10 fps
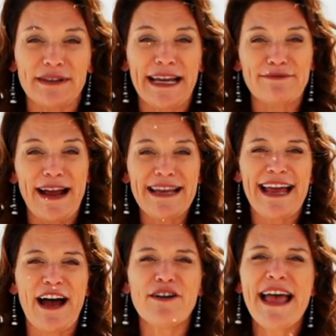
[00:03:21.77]
like right
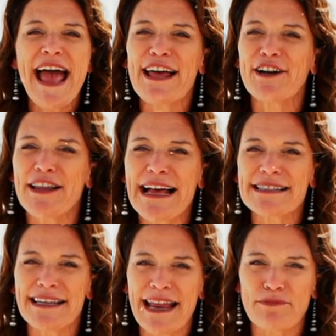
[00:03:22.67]
now, and our
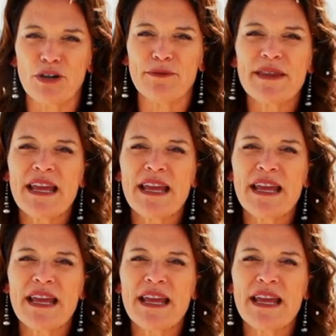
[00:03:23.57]
last in April.